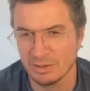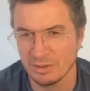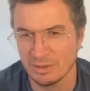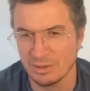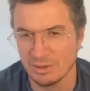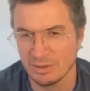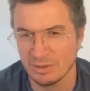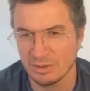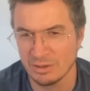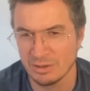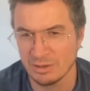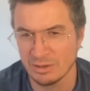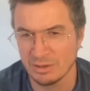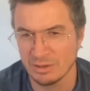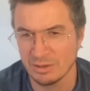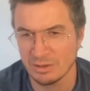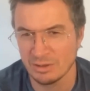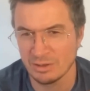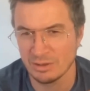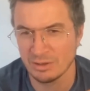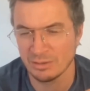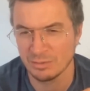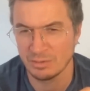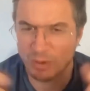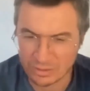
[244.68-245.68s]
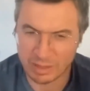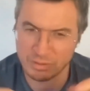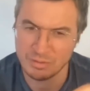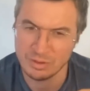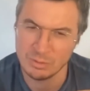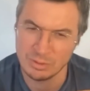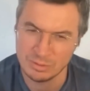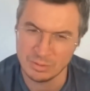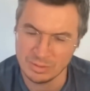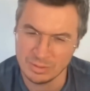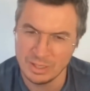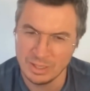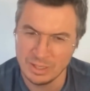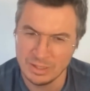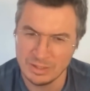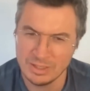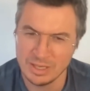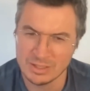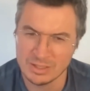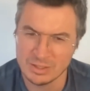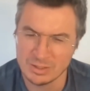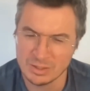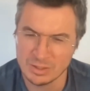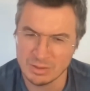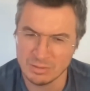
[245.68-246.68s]
of the
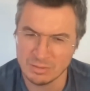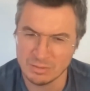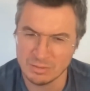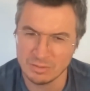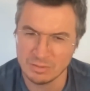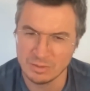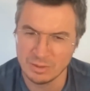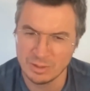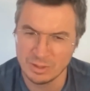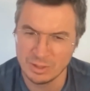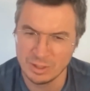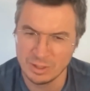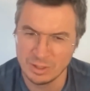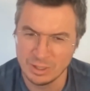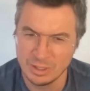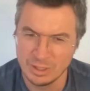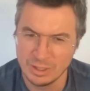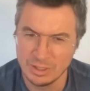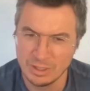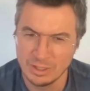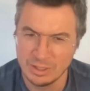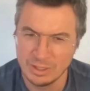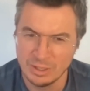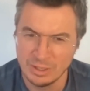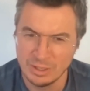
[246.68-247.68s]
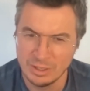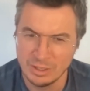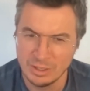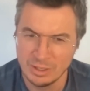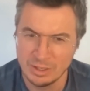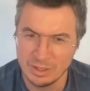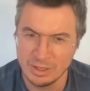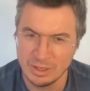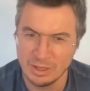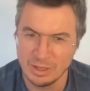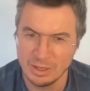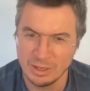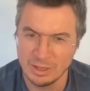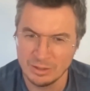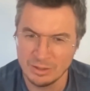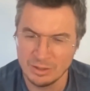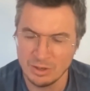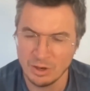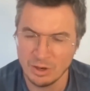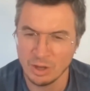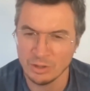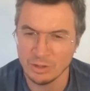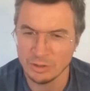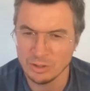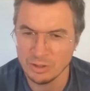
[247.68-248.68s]
real, I prefer the word real,
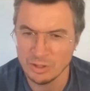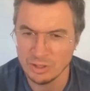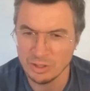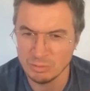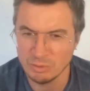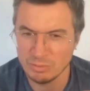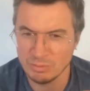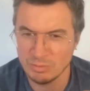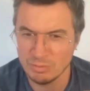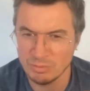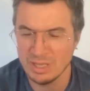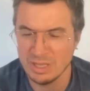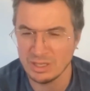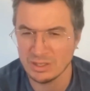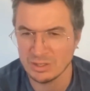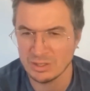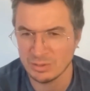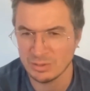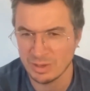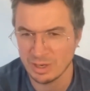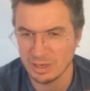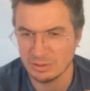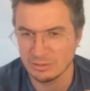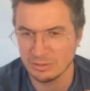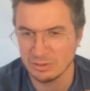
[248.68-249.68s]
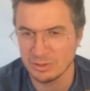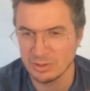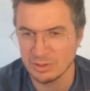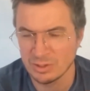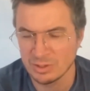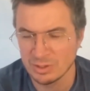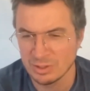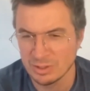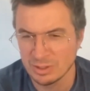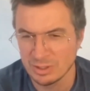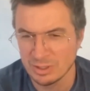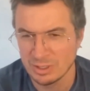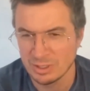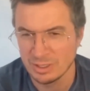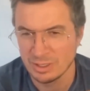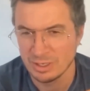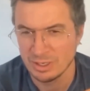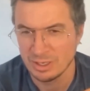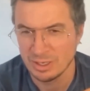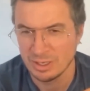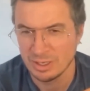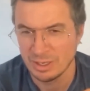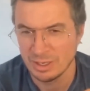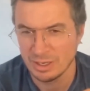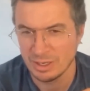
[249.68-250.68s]
the essence of the other
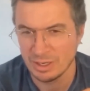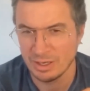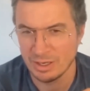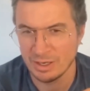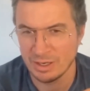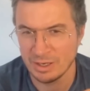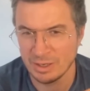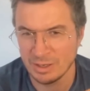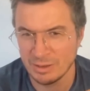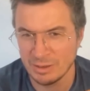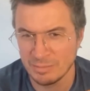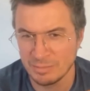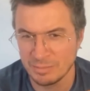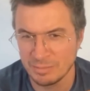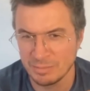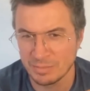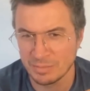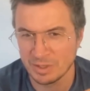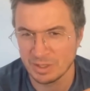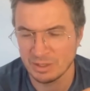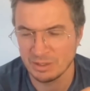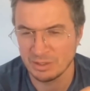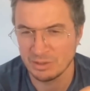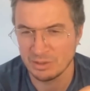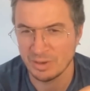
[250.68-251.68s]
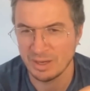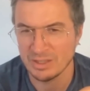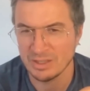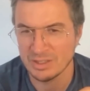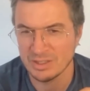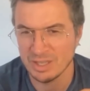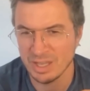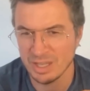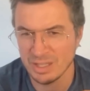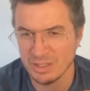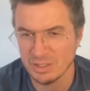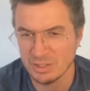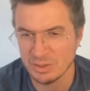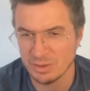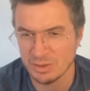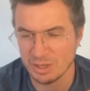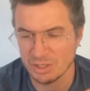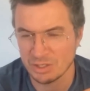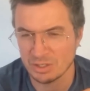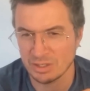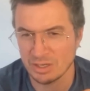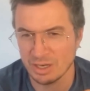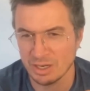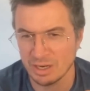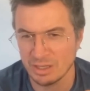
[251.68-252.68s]
human beings around us,
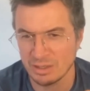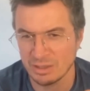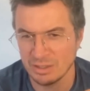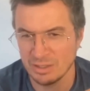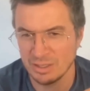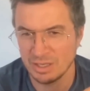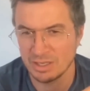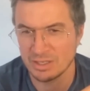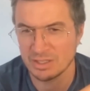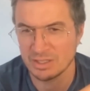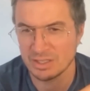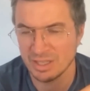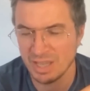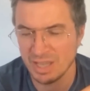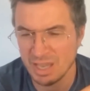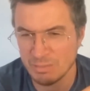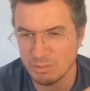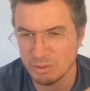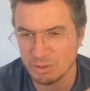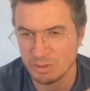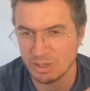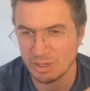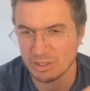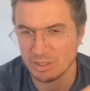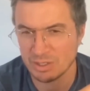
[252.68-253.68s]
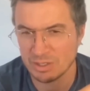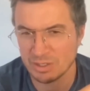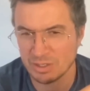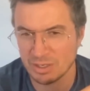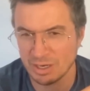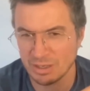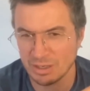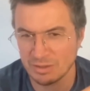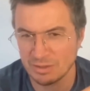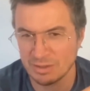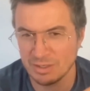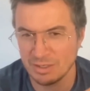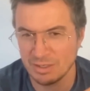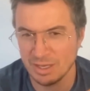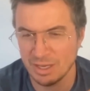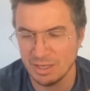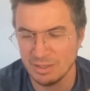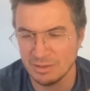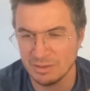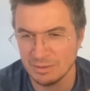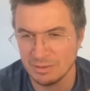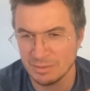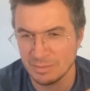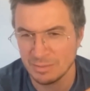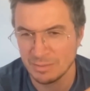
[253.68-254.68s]
transcends rationality, escapes
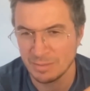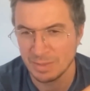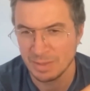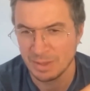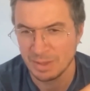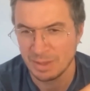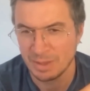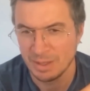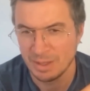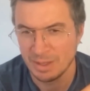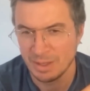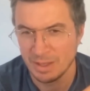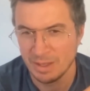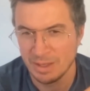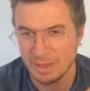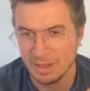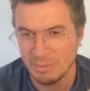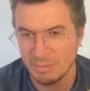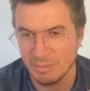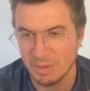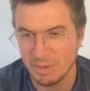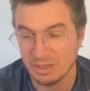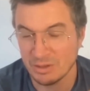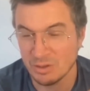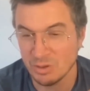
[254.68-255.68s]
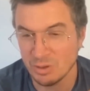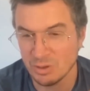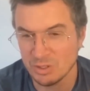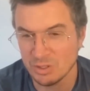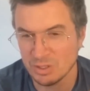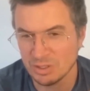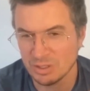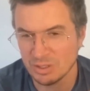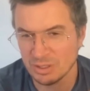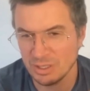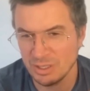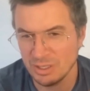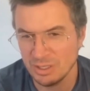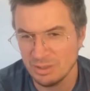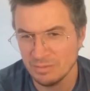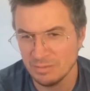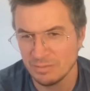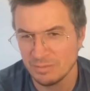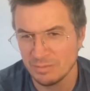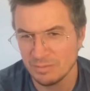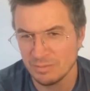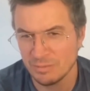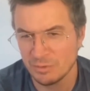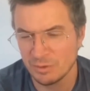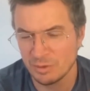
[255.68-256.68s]
rationality. And
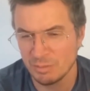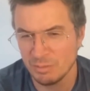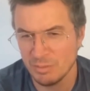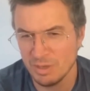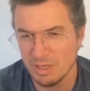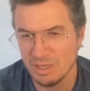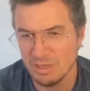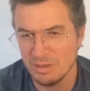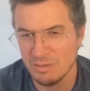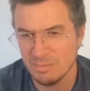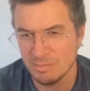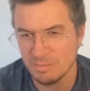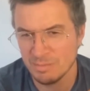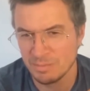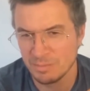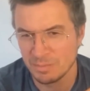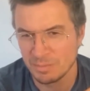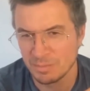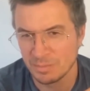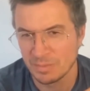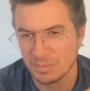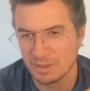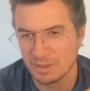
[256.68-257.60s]
paradoxically, for me,